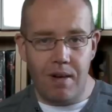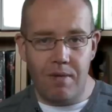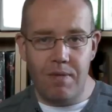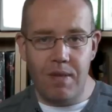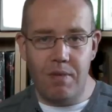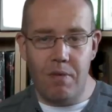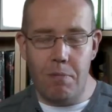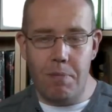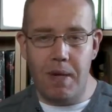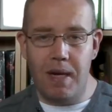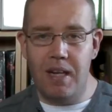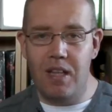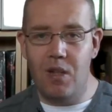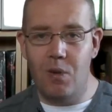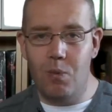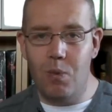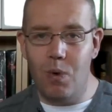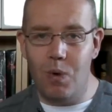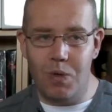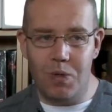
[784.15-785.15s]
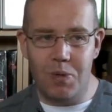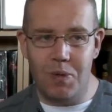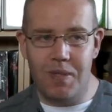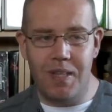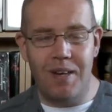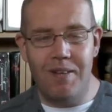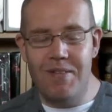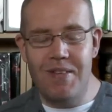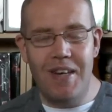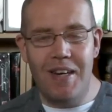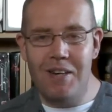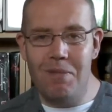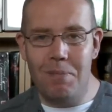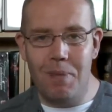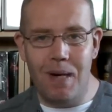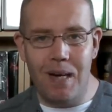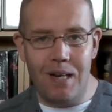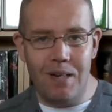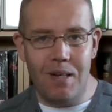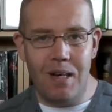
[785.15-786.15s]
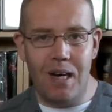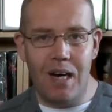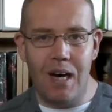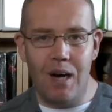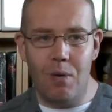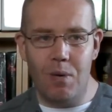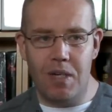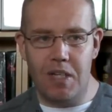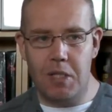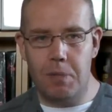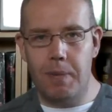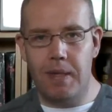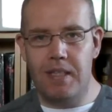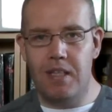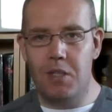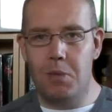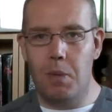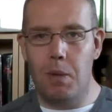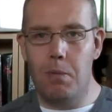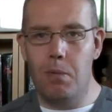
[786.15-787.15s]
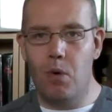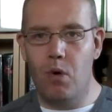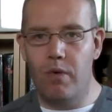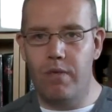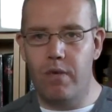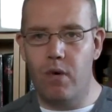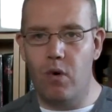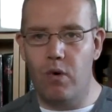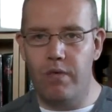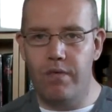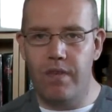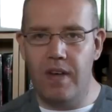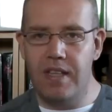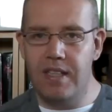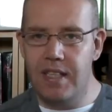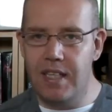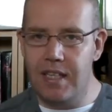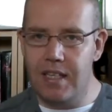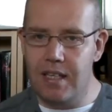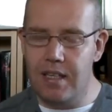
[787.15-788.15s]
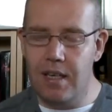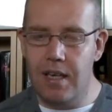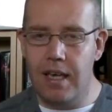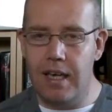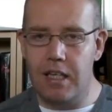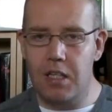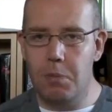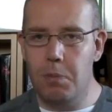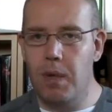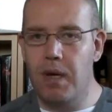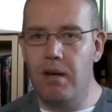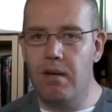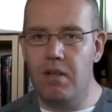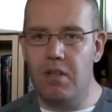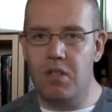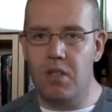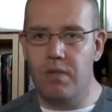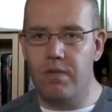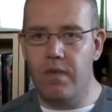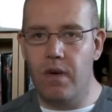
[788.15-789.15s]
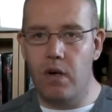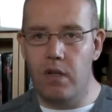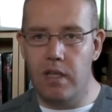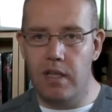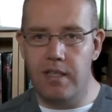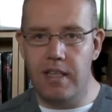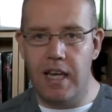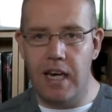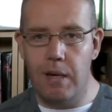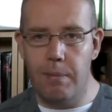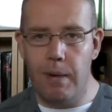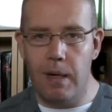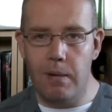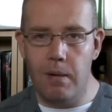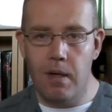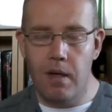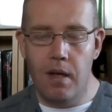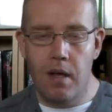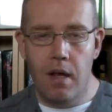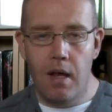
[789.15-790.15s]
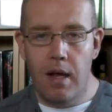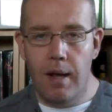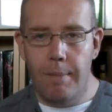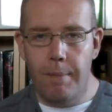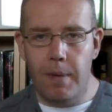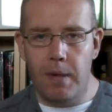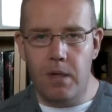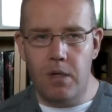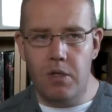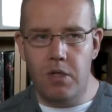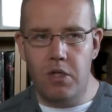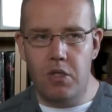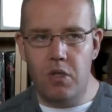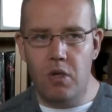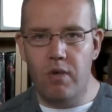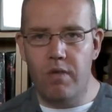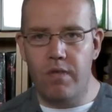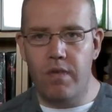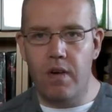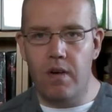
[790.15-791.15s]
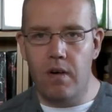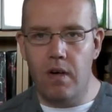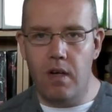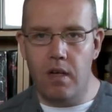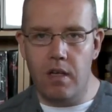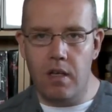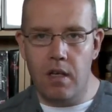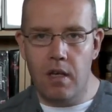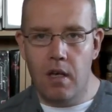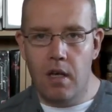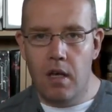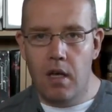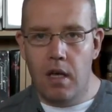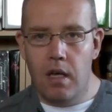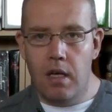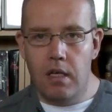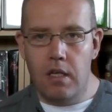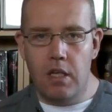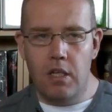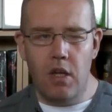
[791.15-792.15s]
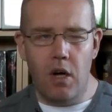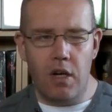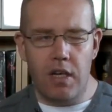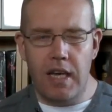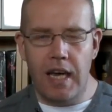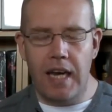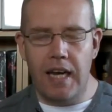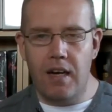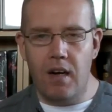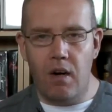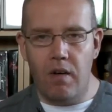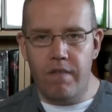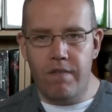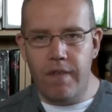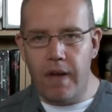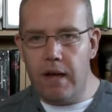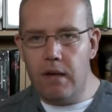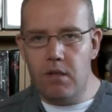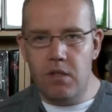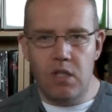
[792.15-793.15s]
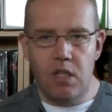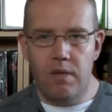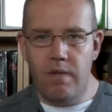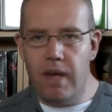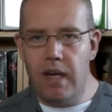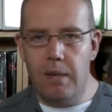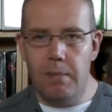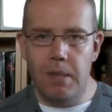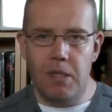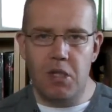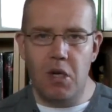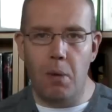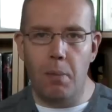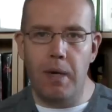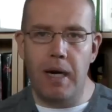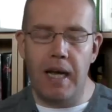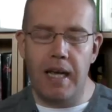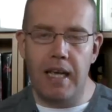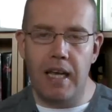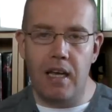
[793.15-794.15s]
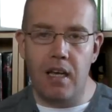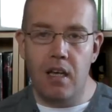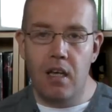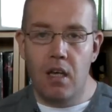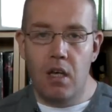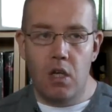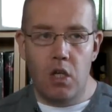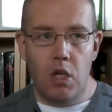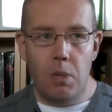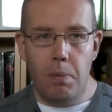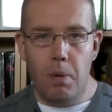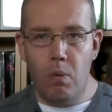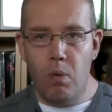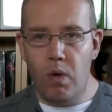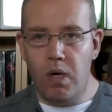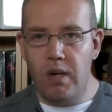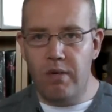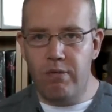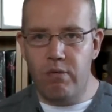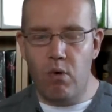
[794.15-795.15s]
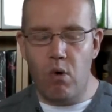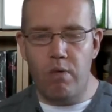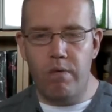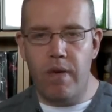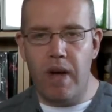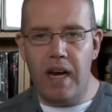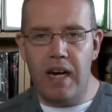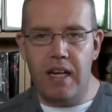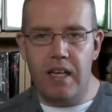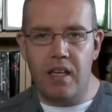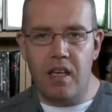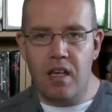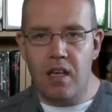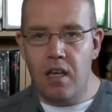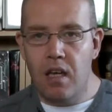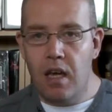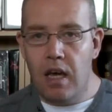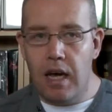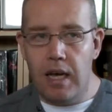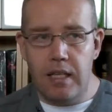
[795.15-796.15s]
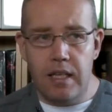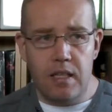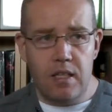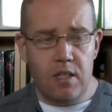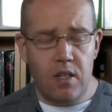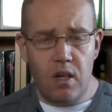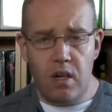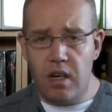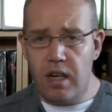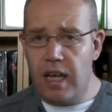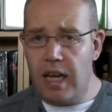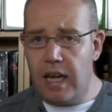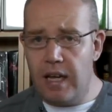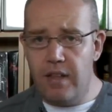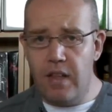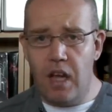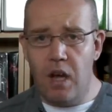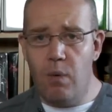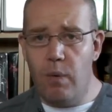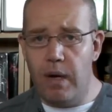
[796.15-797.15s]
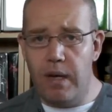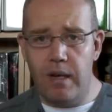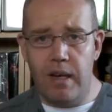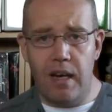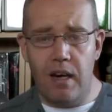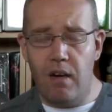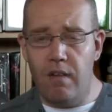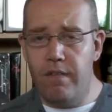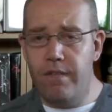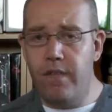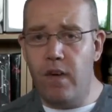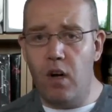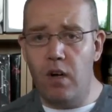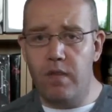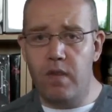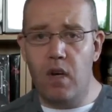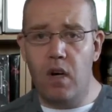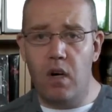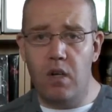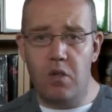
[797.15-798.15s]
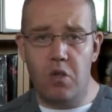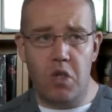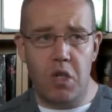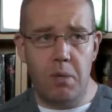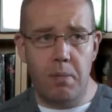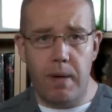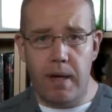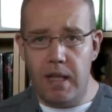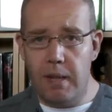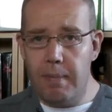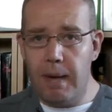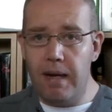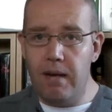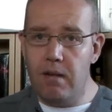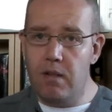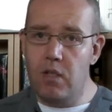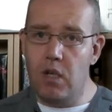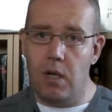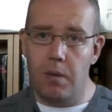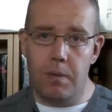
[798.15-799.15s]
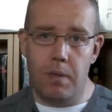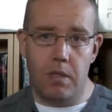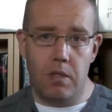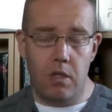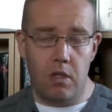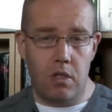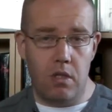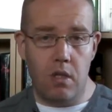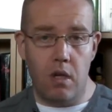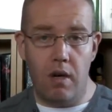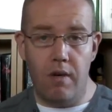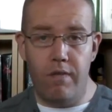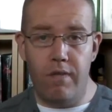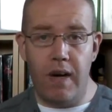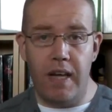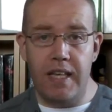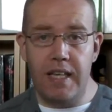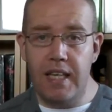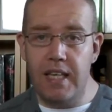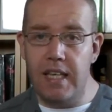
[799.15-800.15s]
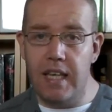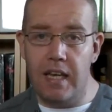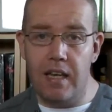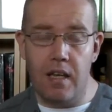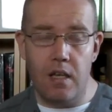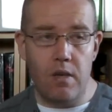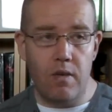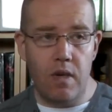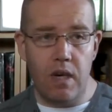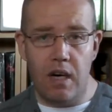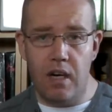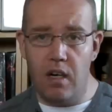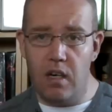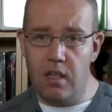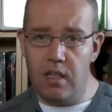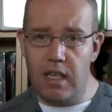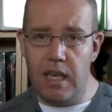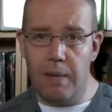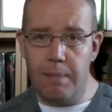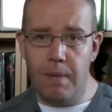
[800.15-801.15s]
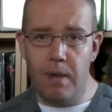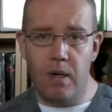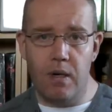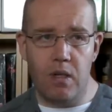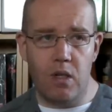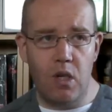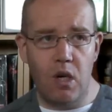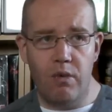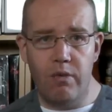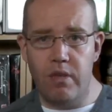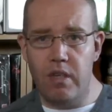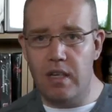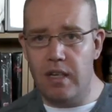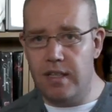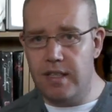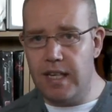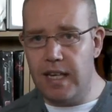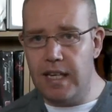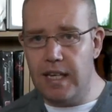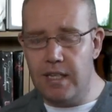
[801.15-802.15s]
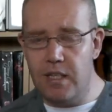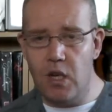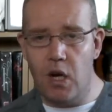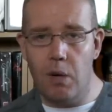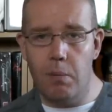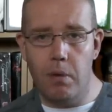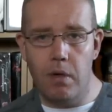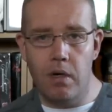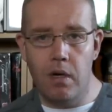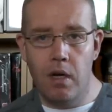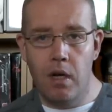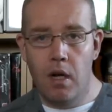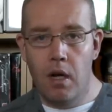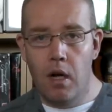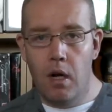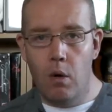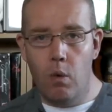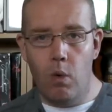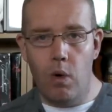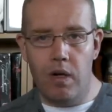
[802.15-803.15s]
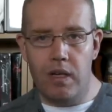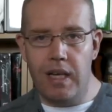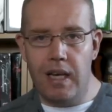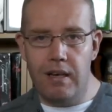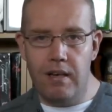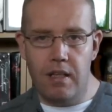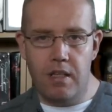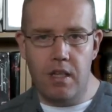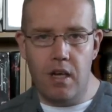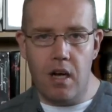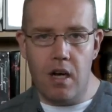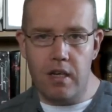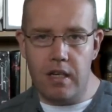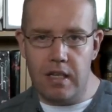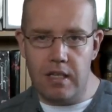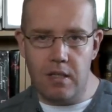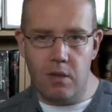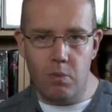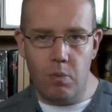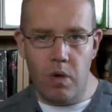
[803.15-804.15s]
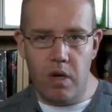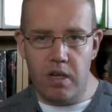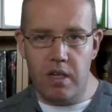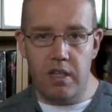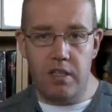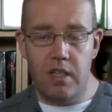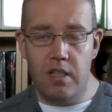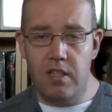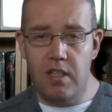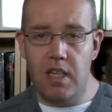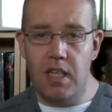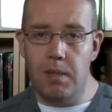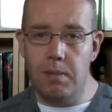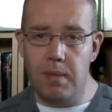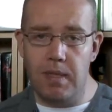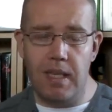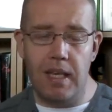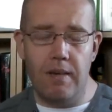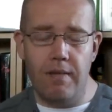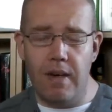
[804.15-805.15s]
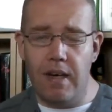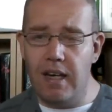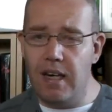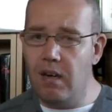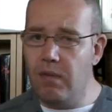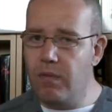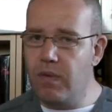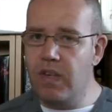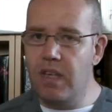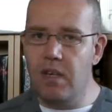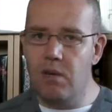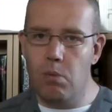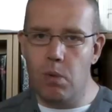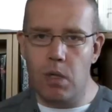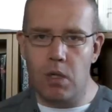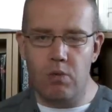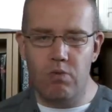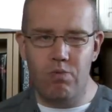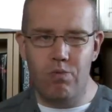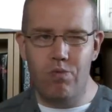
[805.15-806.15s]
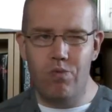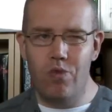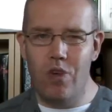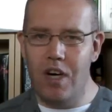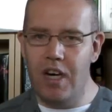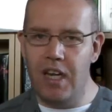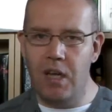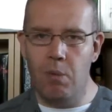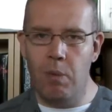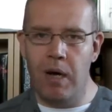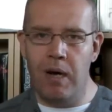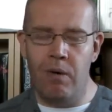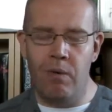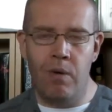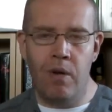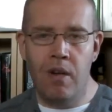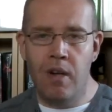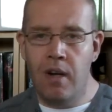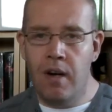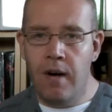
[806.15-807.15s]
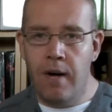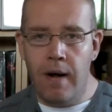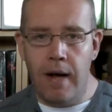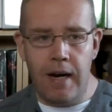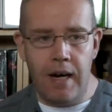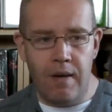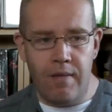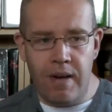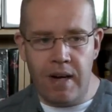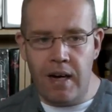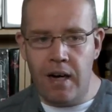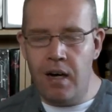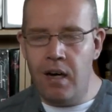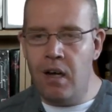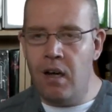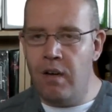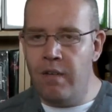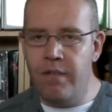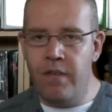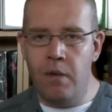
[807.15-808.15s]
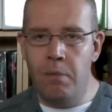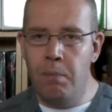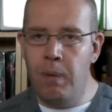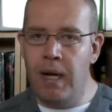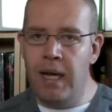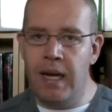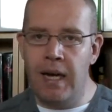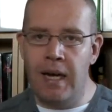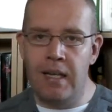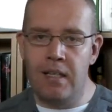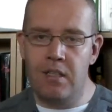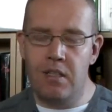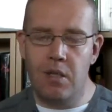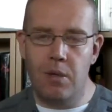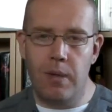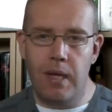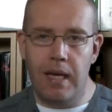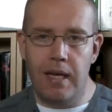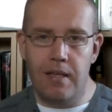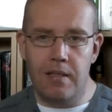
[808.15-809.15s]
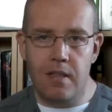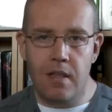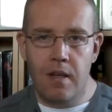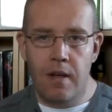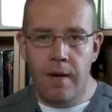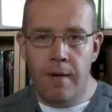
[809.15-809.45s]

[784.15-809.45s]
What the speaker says: I've never been in the war, so I don't know, but I would expect it to be a more authentic experience of fighting the Taliban, because you do feel like you're not getting like thousands of enemies coming at you. You'll be walking through a valley, and then suddenly out of nowhere, you get like five guys just come out of the mountaintops and just start flanking you, and you've got to like get behind cover, and you've got to take your time and work out your targets and work as a team together. And I think it works really well, and I've had a lot of fun playing the last 2 days.